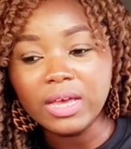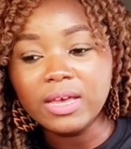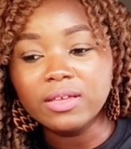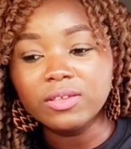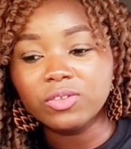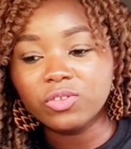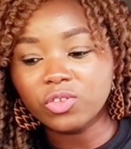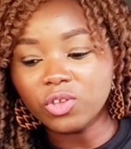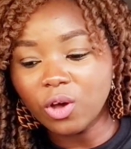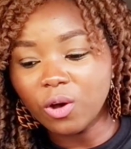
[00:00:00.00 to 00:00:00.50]

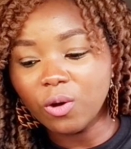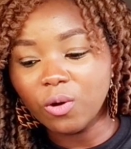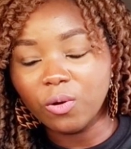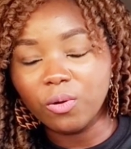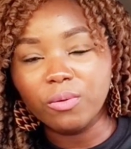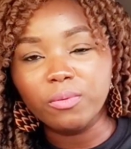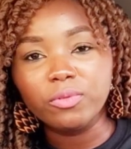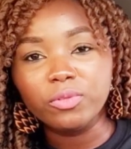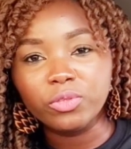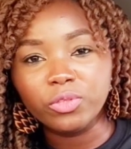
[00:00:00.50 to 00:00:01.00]

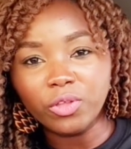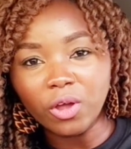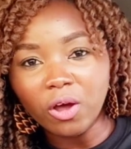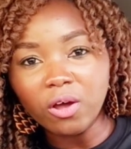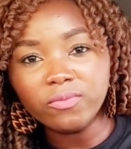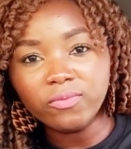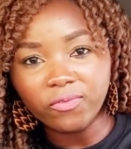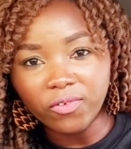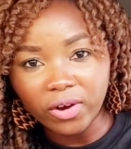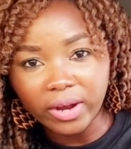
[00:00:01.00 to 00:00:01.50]
So
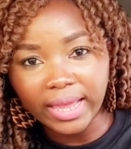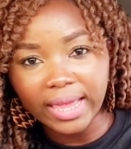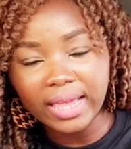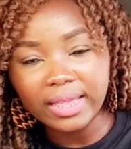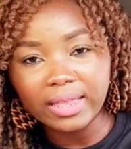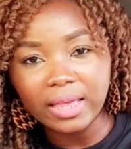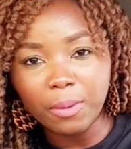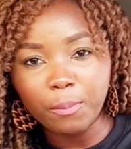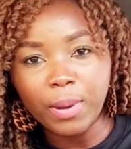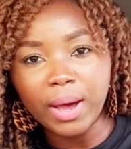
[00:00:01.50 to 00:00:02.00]
don't
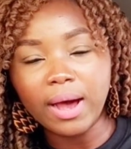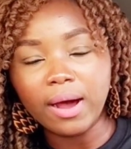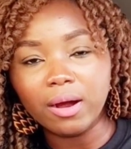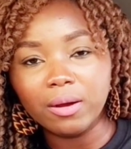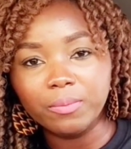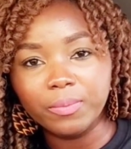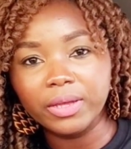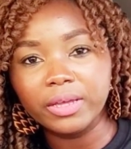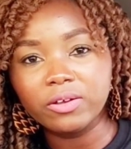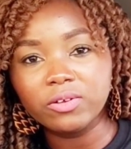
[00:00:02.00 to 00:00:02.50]
forget a power
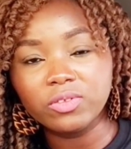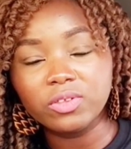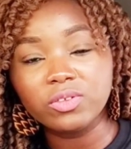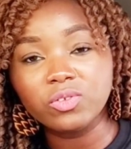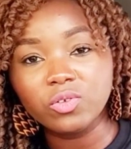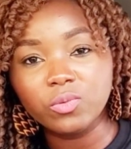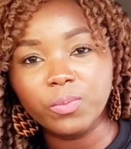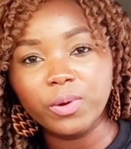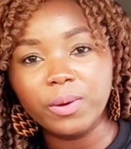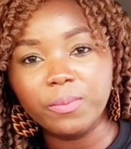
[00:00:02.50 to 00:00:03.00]
bank, because it's
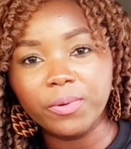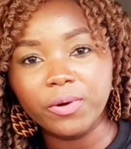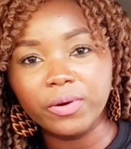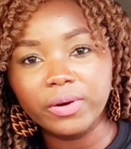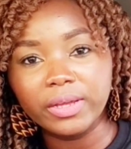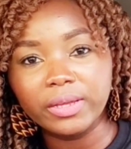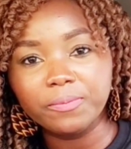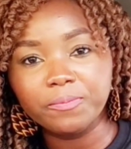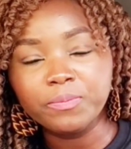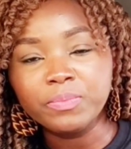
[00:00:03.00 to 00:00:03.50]
super
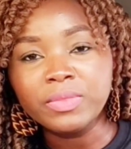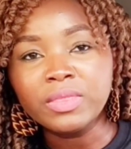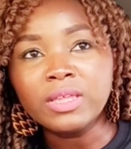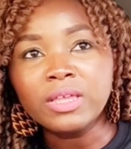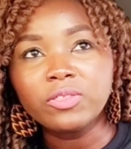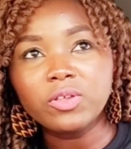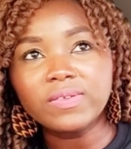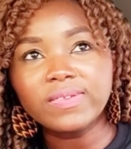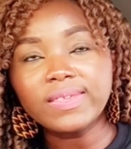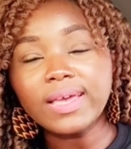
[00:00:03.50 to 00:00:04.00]
important.
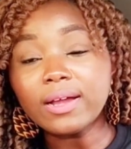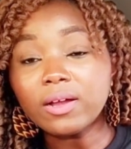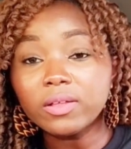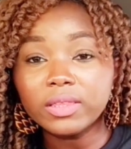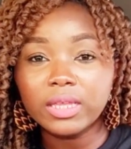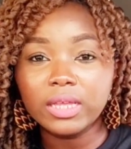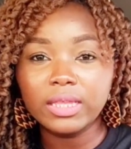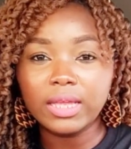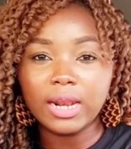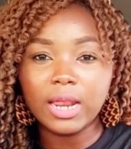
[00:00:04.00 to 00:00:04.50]
The second
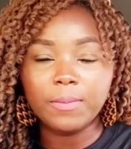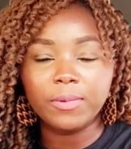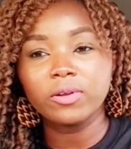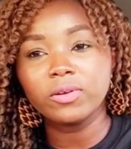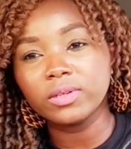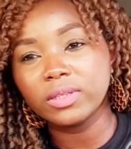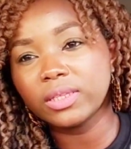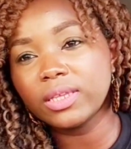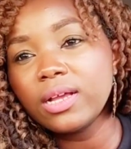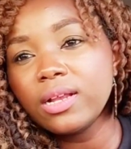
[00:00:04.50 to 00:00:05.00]
thing that I'm
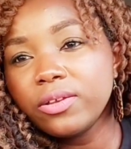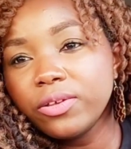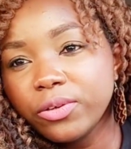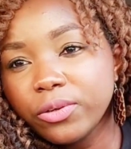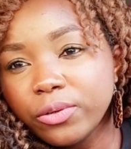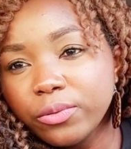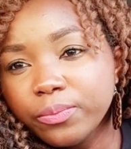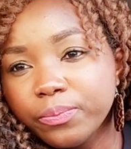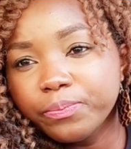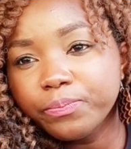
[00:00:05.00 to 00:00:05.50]
going to tell
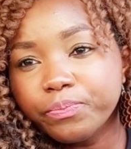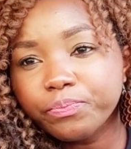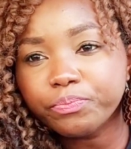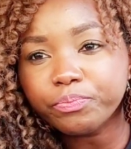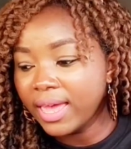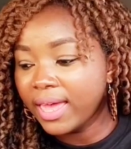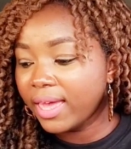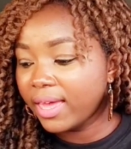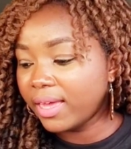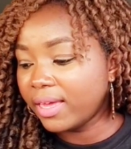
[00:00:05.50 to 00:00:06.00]
you
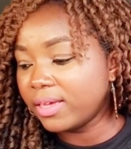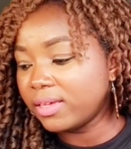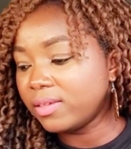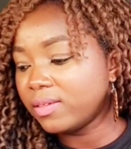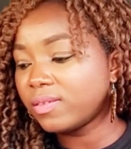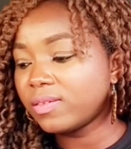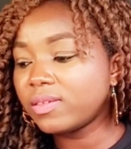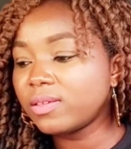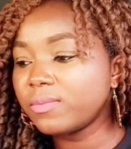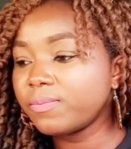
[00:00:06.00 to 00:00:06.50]

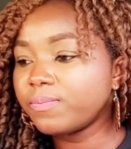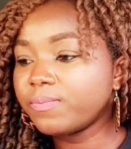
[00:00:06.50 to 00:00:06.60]
is